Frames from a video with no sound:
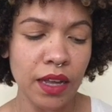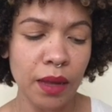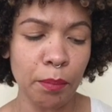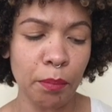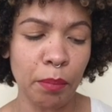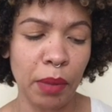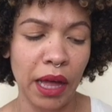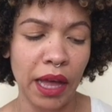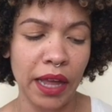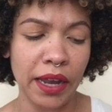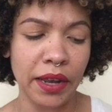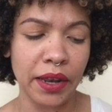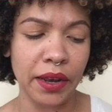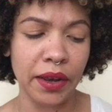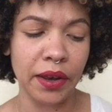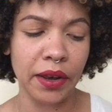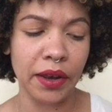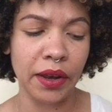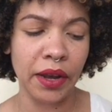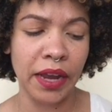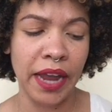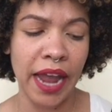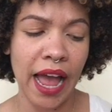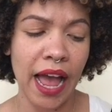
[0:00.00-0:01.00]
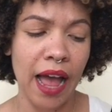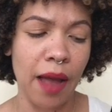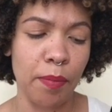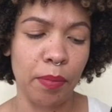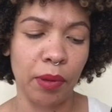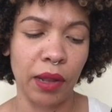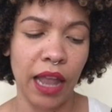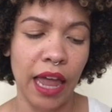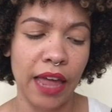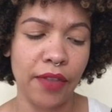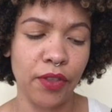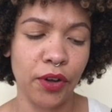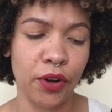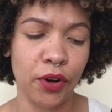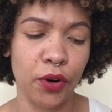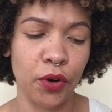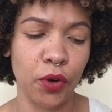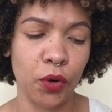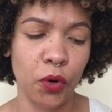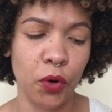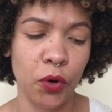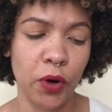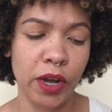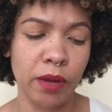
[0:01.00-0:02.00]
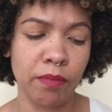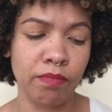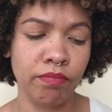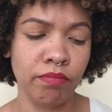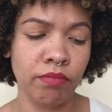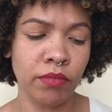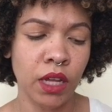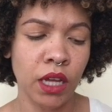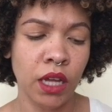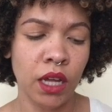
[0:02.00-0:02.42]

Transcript: But yeah, I applied the curl cream.